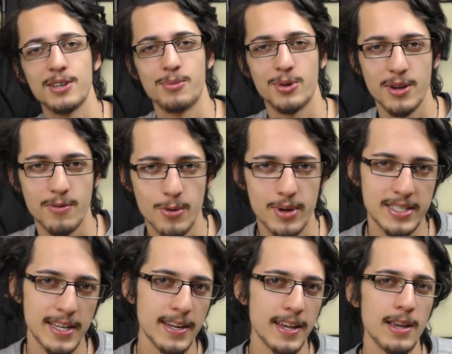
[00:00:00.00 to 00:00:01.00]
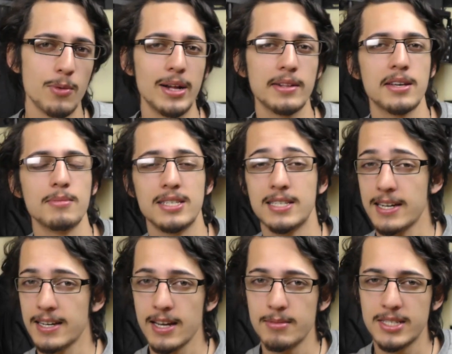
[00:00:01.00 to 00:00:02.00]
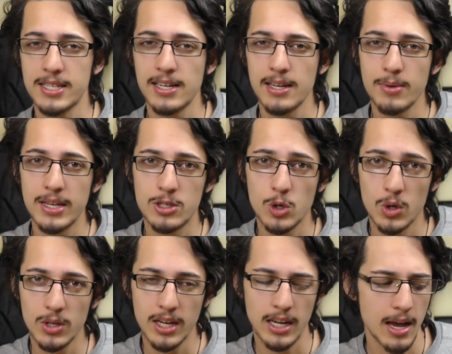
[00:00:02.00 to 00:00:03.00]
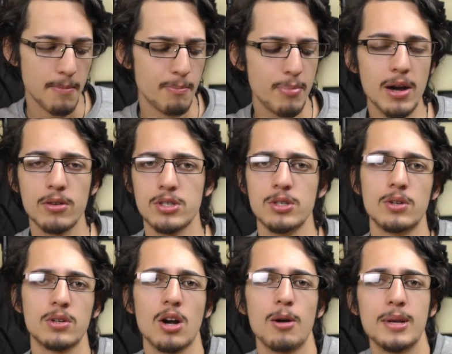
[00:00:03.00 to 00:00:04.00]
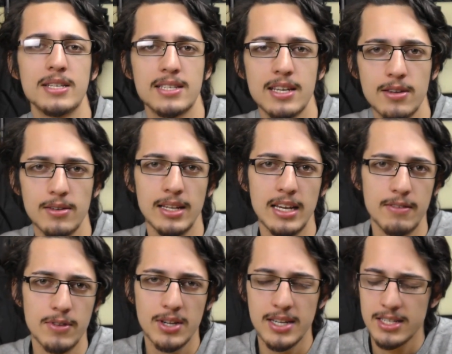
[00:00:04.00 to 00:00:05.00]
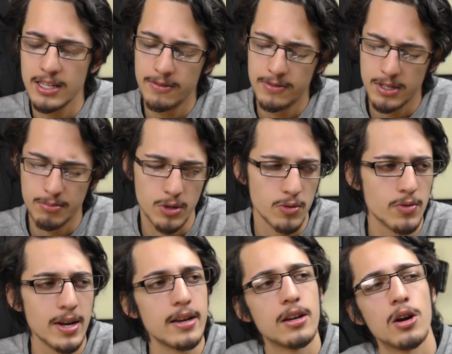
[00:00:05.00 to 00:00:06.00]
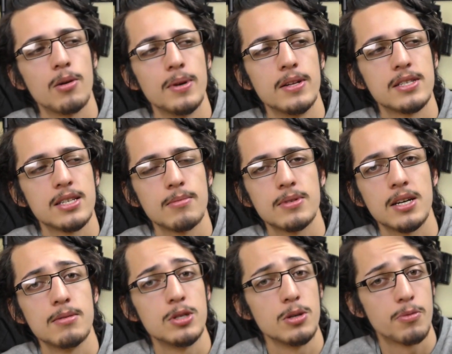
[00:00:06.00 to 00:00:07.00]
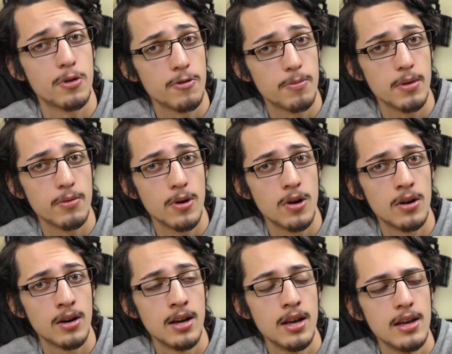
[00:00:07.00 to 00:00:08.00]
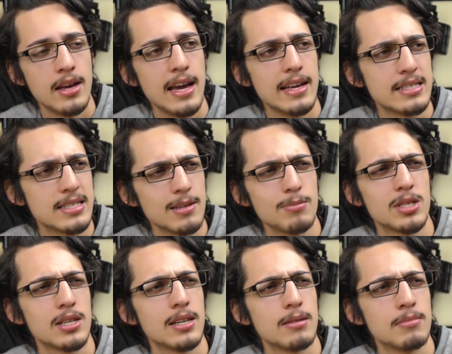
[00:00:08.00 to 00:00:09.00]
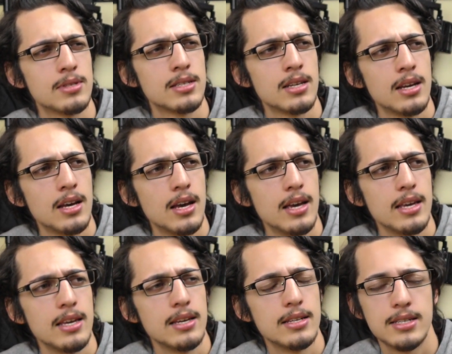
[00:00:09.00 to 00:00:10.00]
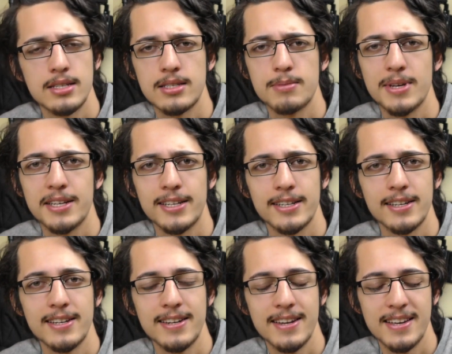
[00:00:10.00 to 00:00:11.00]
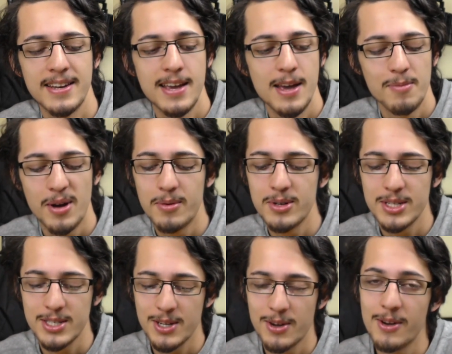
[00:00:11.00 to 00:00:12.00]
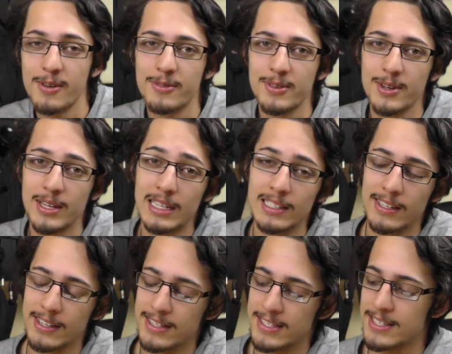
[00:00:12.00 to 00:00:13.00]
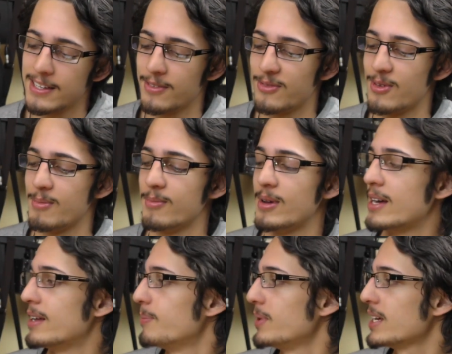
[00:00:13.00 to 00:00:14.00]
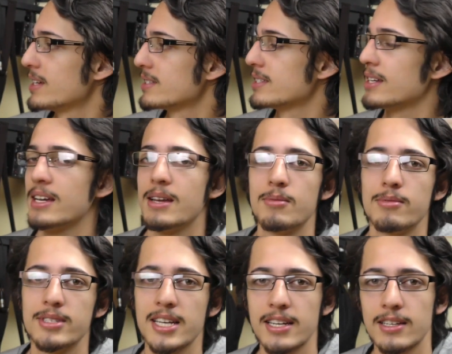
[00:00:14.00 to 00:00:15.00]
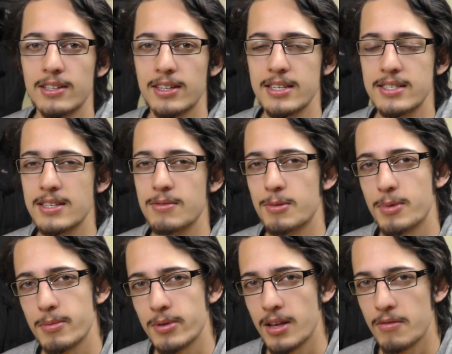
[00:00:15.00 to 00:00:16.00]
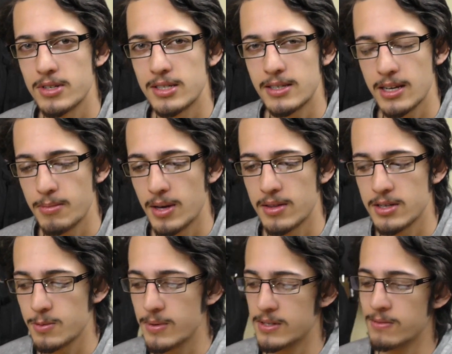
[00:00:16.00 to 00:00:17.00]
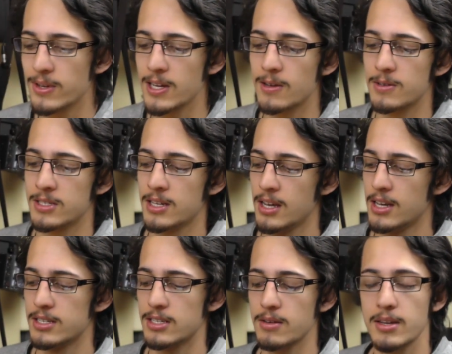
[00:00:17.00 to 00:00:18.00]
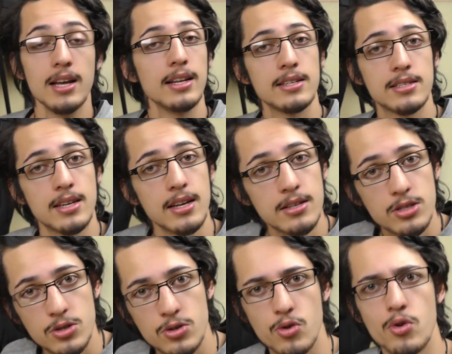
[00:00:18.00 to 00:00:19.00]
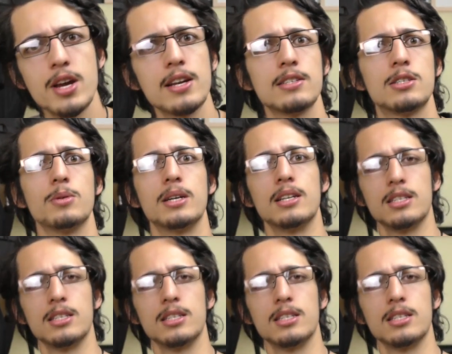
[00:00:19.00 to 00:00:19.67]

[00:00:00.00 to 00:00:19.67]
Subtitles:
Good morning everyone, Tater here. Welcome to Tater Games. Today we are talking about your comments that you leave. You guys leave some great comments. Sometimes you prove me wrong, and sometimes you just speak like an idiot. But we'll just go over a lot of the stuff from last night, and we'll take a look and see what people have to say about this week's videos. So yeah, let's get straight into it.